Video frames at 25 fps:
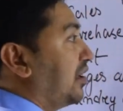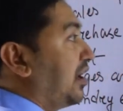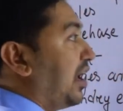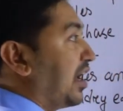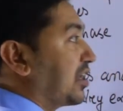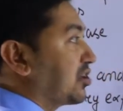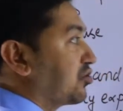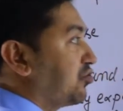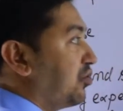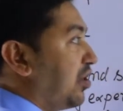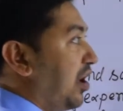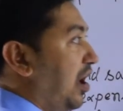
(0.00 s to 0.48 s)

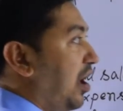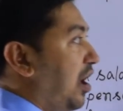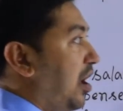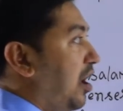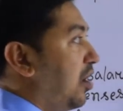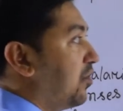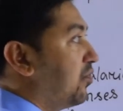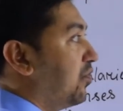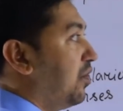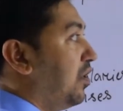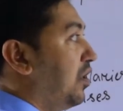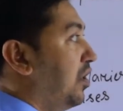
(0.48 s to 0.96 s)
Next we
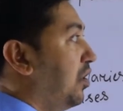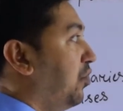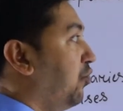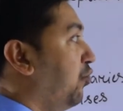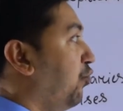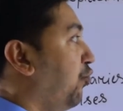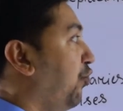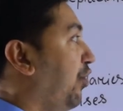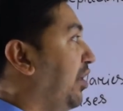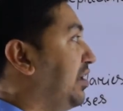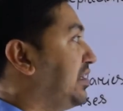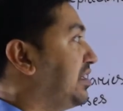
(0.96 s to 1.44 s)
have
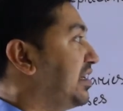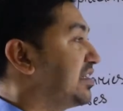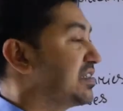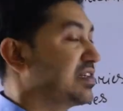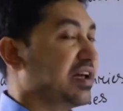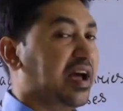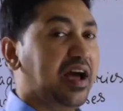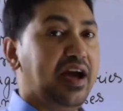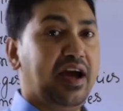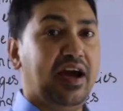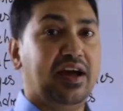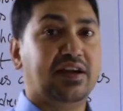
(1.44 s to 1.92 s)
wages
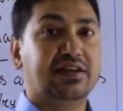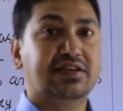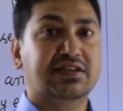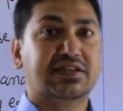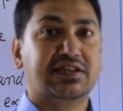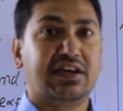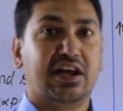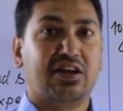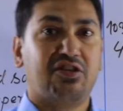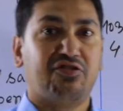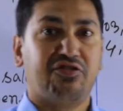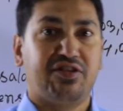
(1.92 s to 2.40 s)
and
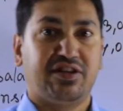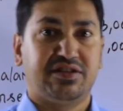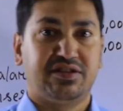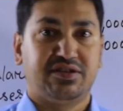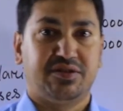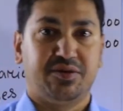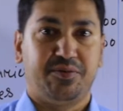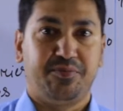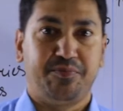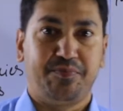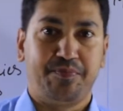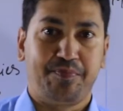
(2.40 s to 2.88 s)
salaries.